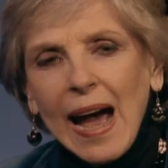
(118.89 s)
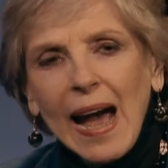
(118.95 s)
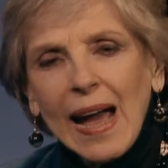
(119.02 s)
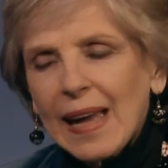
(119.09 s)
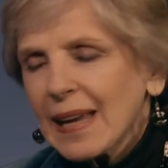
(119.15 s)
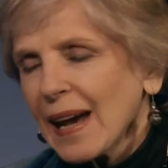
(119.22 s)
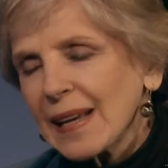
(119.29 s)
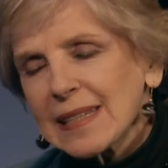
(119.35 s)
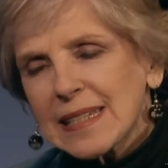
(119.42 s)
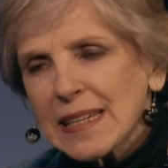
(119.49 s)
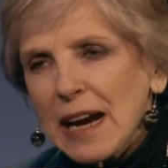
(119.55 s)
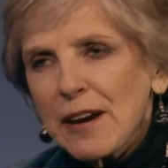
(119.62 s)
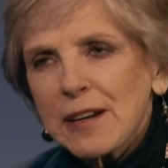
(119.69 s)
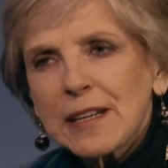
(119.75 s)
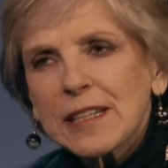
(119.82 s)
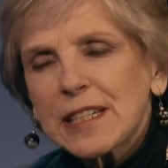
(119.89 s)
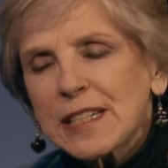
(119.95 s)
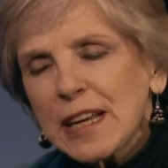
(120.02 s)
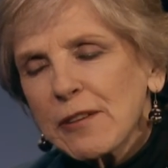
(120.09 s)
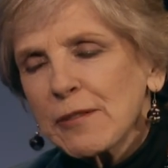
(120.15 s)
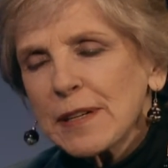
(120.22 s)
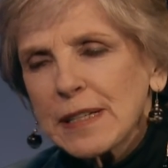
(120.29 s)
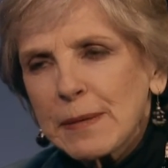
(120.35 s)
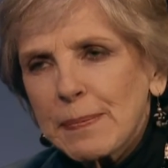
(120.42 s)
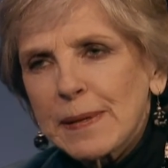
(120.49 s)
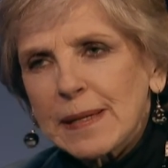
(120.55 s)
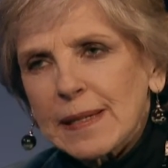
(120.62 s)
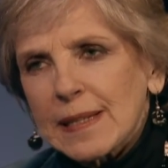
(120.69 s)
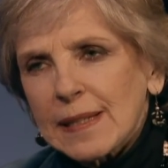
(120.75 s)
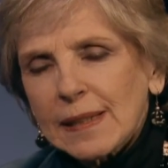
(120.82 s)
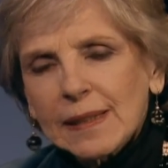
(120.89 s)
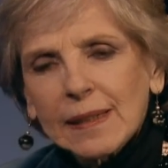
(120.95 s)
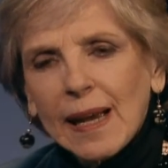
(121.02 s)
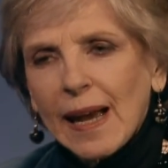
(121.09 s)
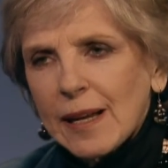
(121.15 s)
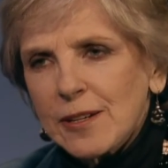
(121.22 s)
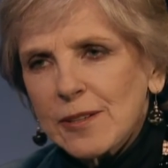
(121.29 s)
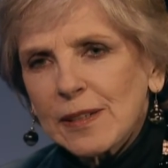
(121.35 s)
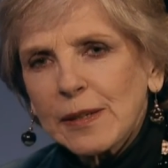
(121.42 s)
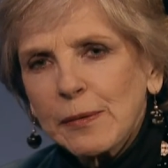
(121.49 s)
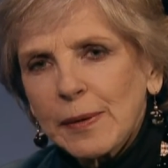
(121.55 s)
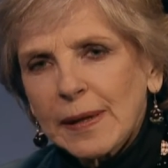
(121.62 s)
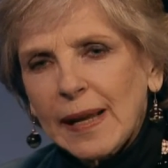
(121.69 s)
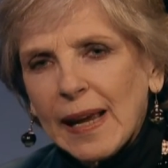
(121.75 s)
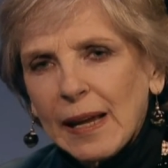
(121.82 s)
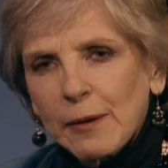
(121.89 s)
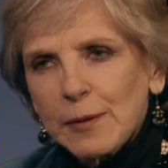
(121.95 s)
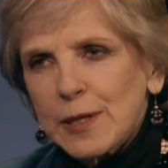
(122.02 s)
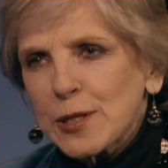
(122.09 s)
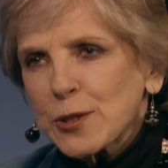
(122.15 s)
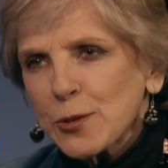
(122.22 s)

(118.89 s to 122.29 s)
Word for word: I got started serendipitously, actually. When I was